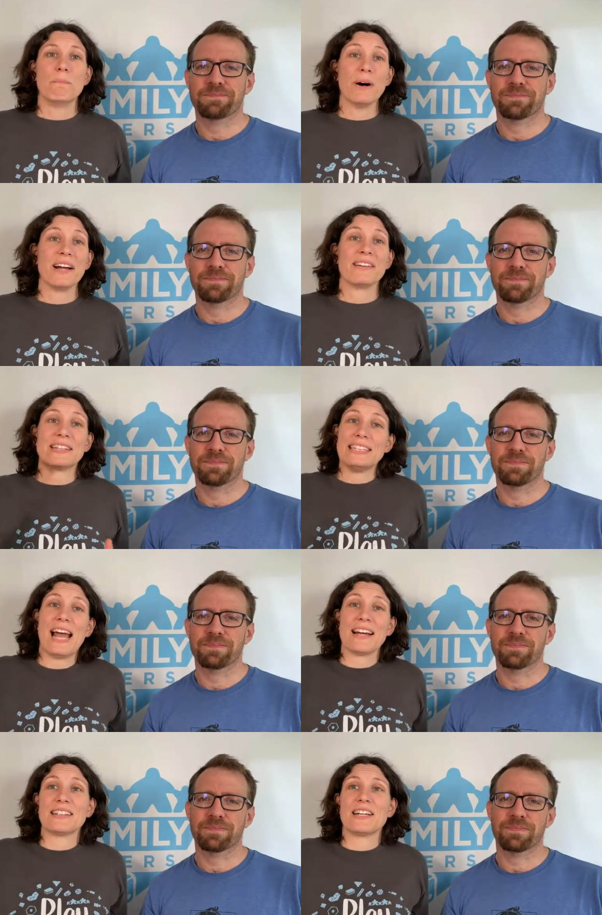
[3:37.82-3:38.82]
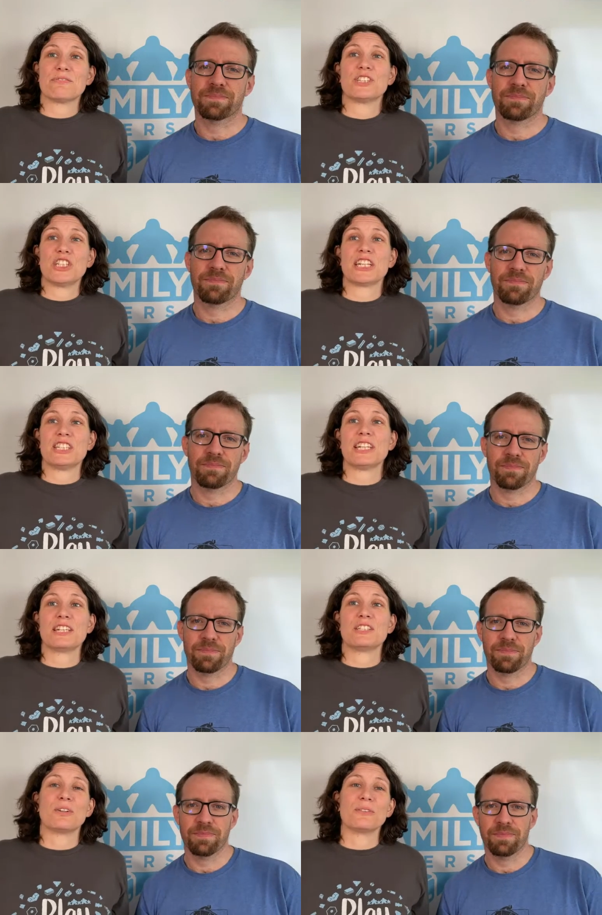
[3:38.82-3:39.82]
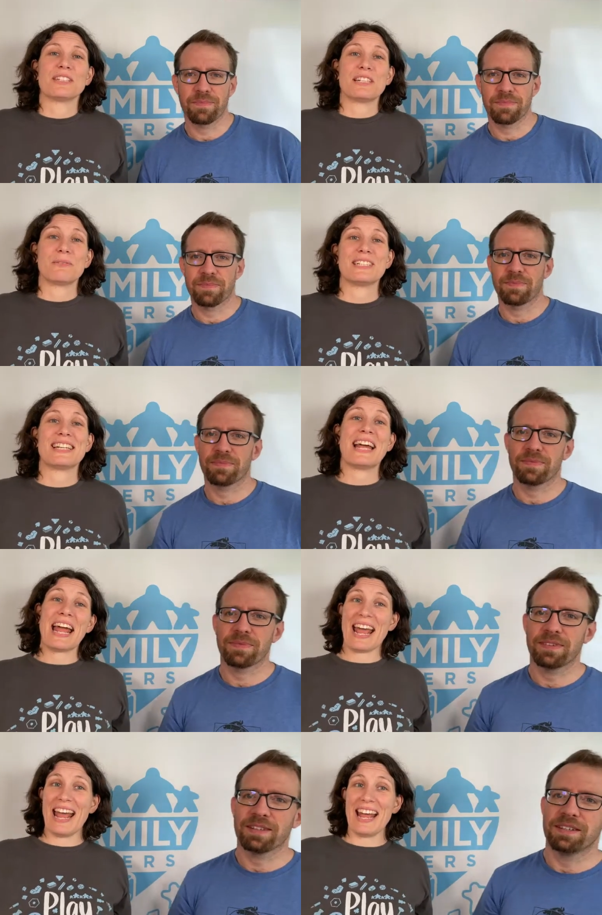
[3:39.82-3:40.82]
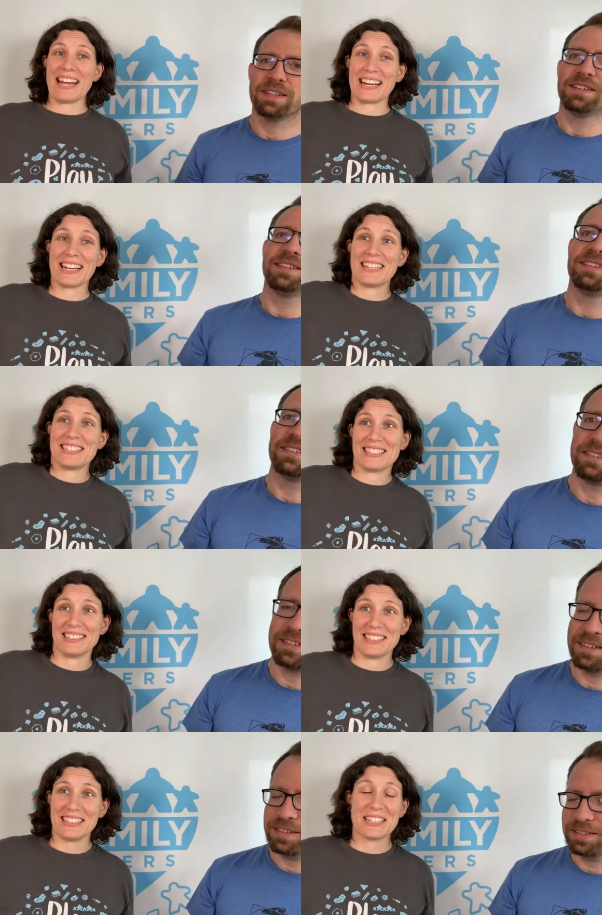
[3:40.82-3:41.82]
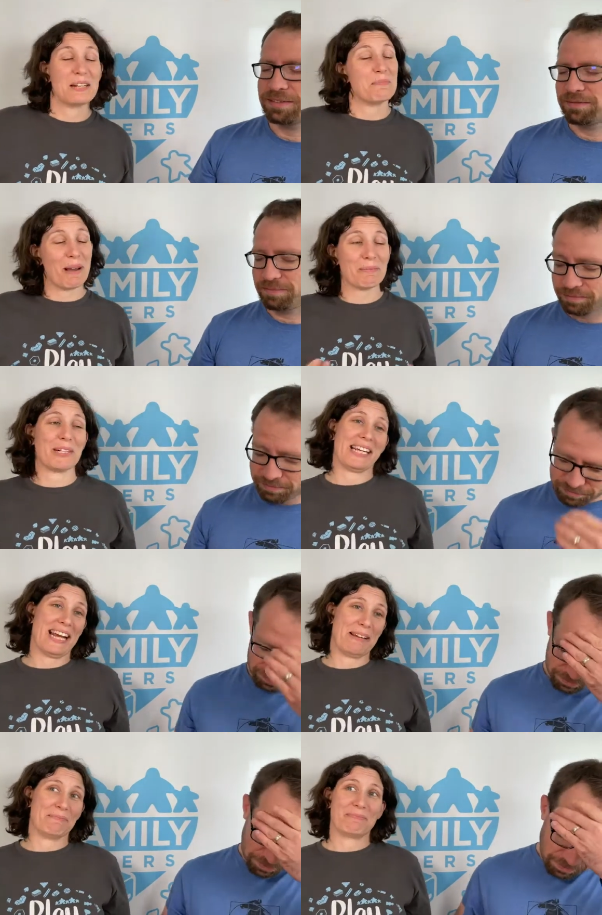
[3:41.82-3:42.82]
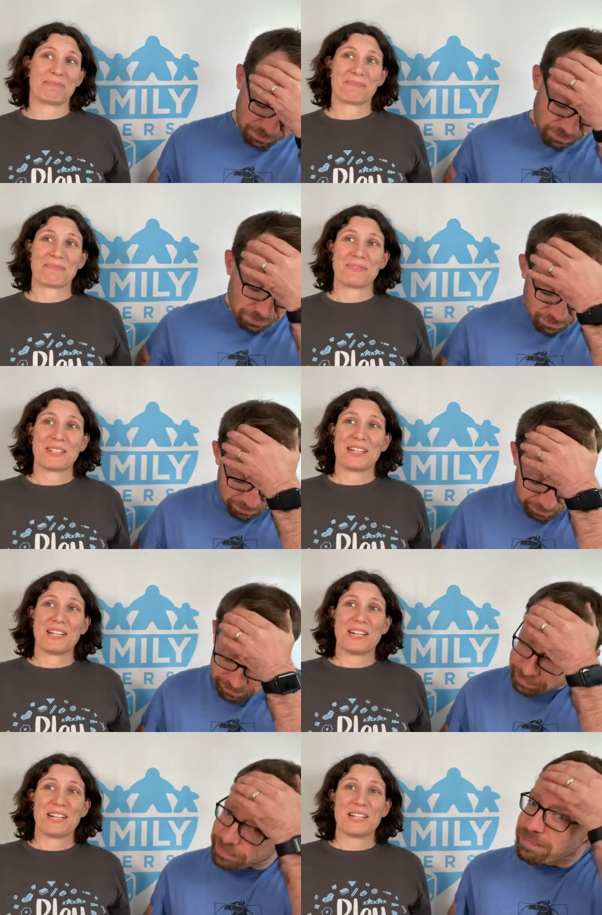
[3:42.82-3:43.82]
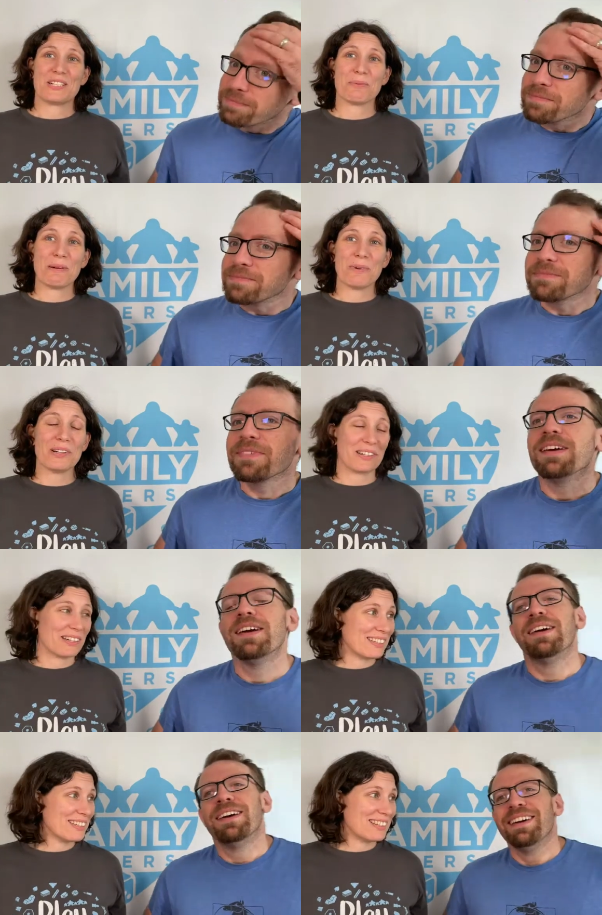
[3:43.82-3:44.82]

Speaker 1: But the tagline for Chicken Chicken told us it was an excellent memory game. So we wondered